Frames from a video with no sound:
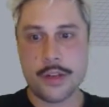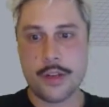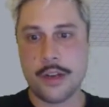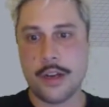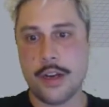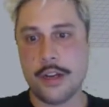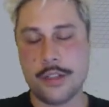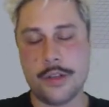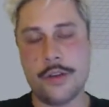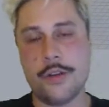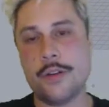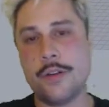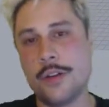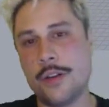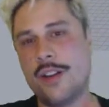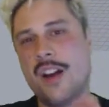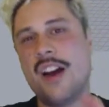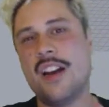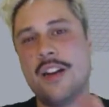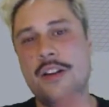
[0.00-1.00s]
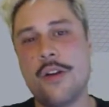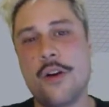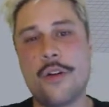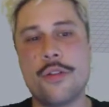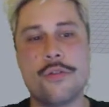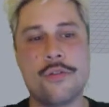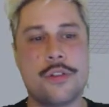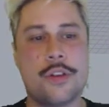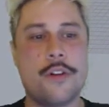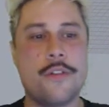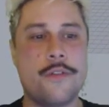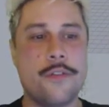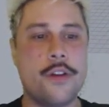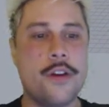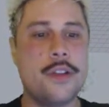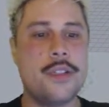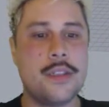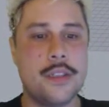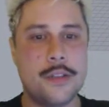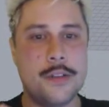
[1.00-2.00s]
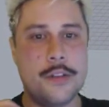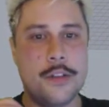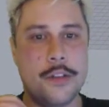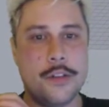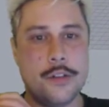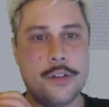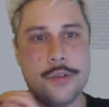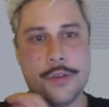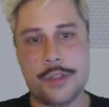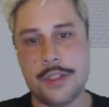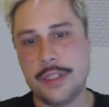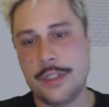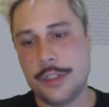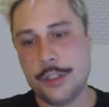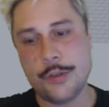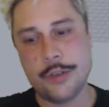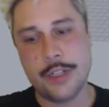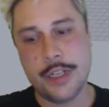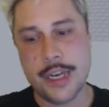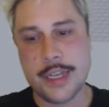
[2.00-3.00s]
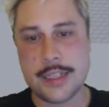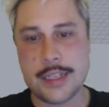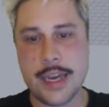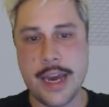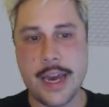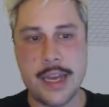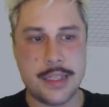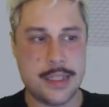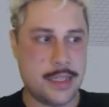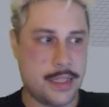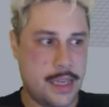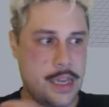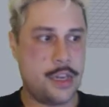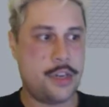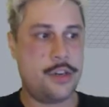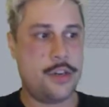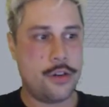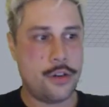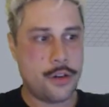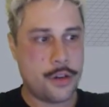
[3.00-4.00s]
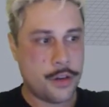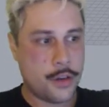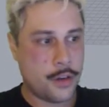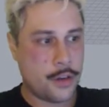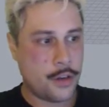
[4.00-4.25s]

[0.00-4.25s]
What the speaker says: To kind of know the result first, and you do a test case, and then you